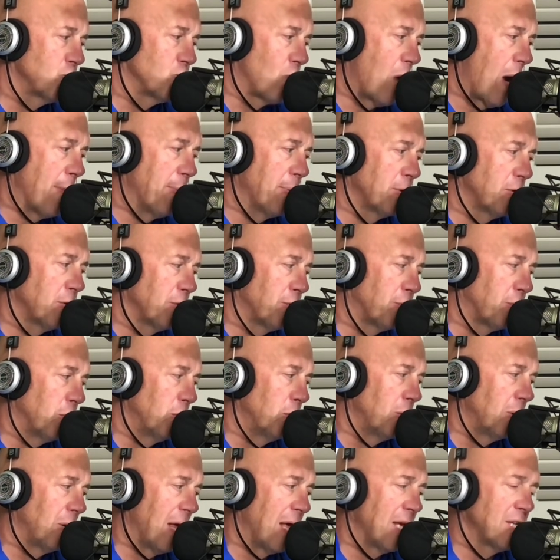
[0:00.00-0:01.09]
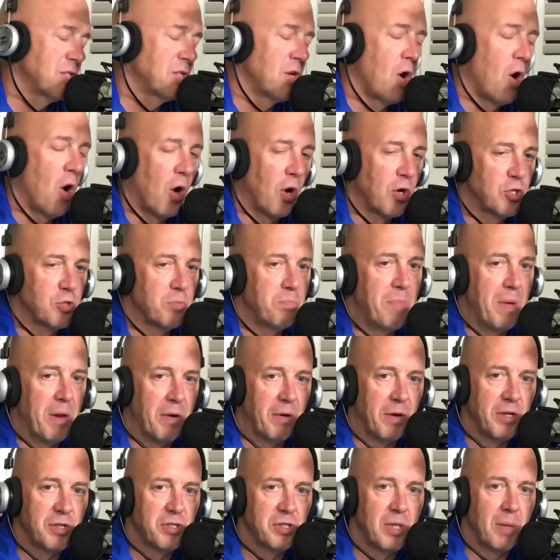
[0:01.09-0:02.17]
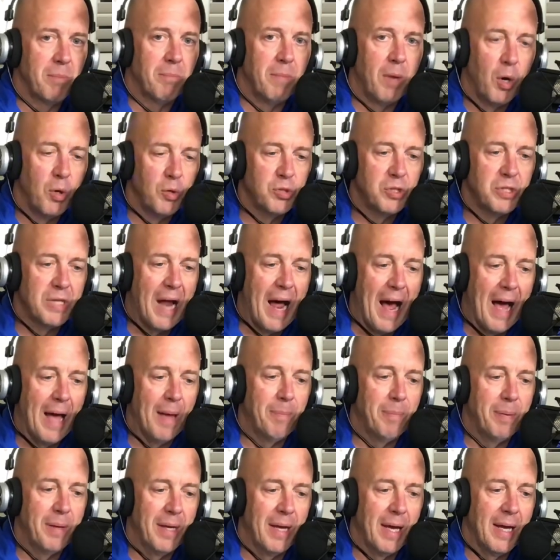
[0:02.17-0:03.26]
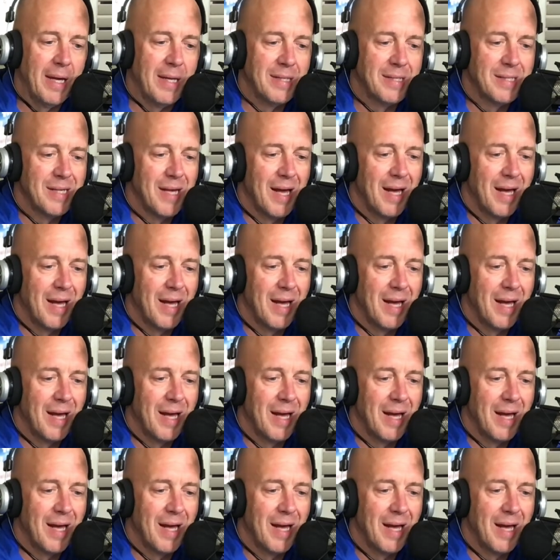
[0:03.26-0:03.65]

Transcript: tropical fruit, less harsh bitterness than most IPAs.